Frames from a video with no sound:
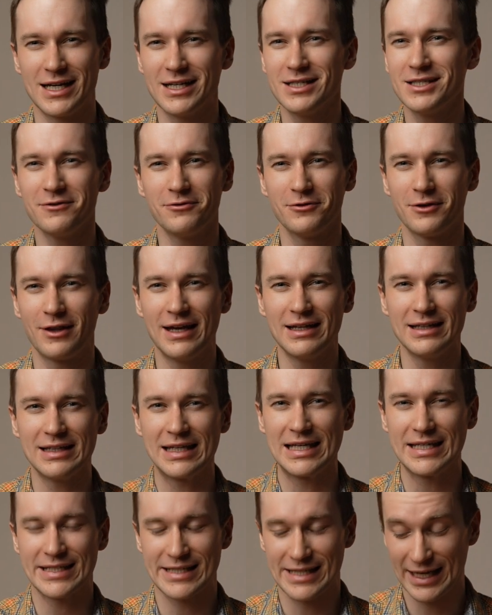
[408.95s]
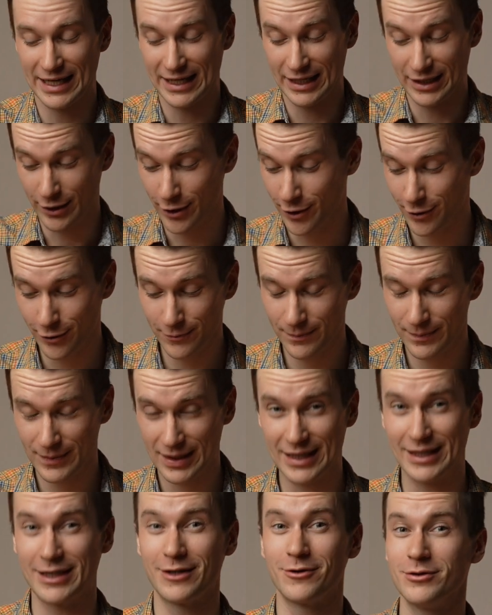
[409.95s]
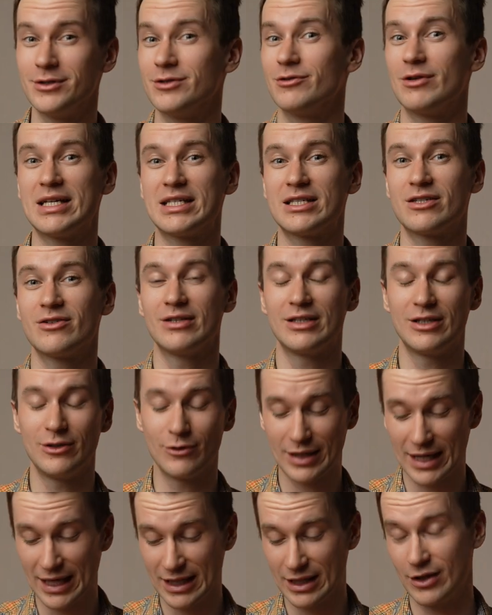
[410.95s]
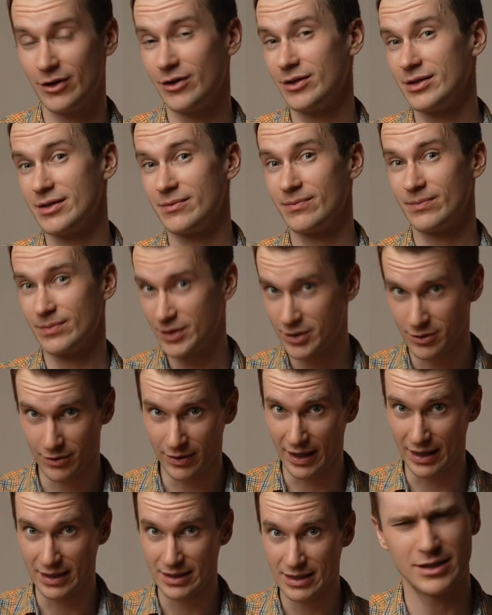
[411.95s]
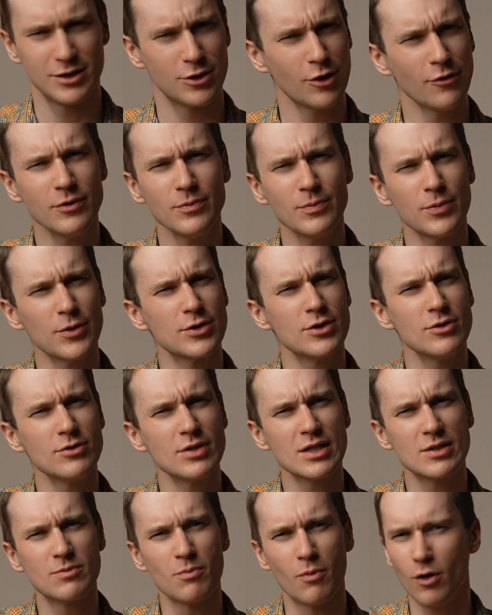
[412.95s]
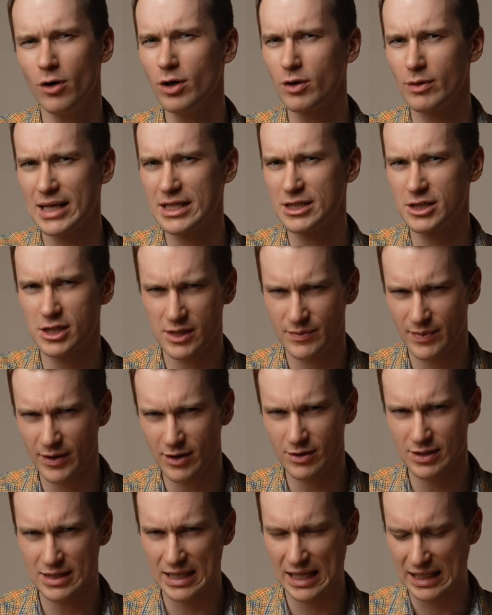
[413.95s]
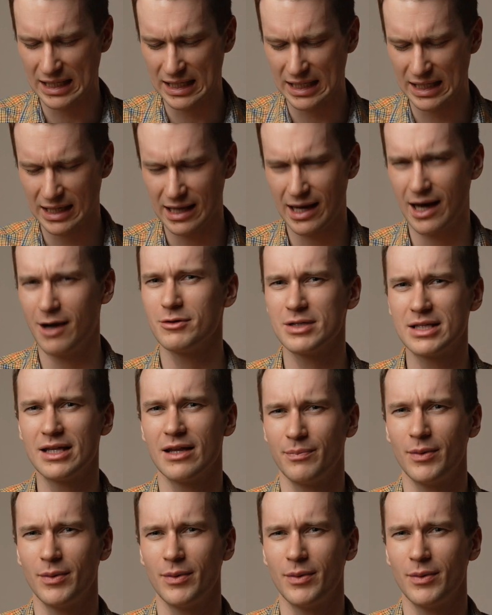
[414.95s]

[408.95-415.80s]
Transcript: answer for that is no, in a good restaurant you cannot do that. And it often produces more questions because, like, how is that